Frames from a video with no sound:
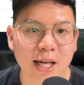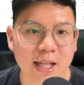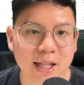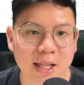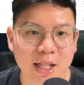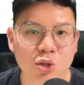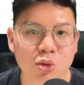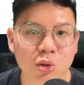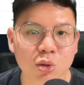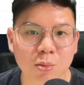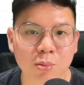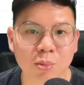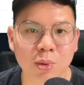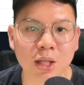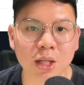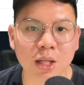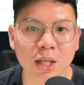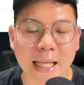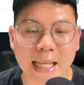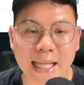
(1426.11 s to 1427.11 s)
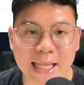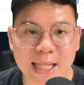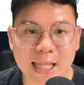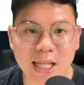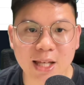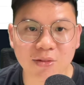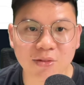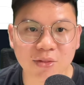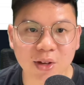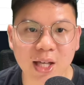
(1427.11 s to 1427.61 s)
This would be in
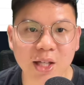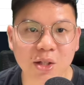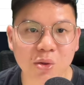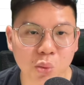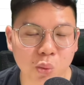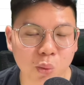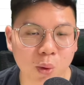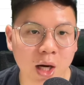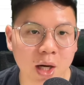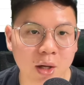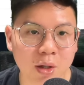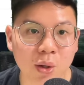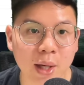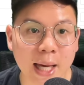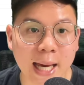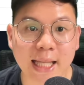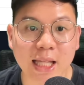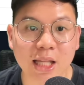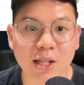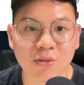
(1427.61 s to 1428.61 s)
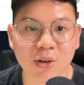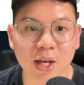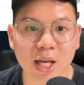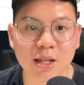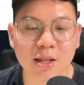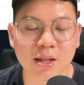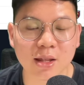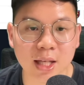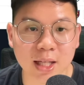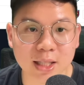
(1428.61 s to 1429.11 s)
the event where you
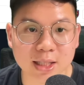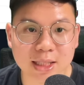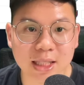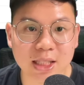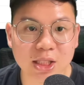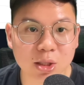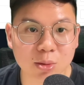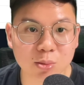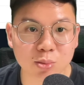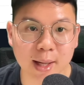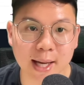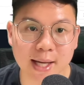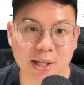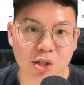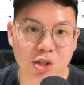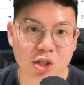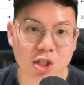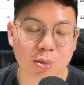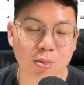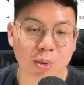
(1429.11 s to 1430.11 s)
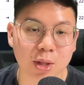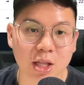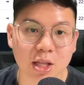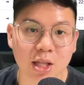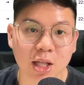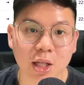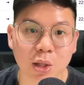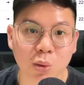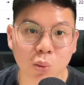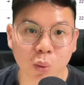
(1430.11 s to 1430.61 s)
activate the assistant manager chip in
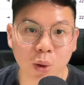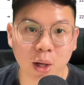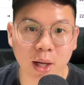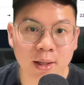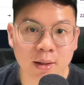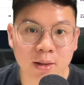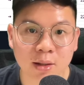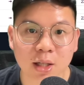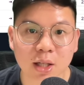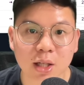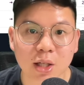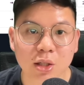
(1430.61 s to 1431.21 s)
31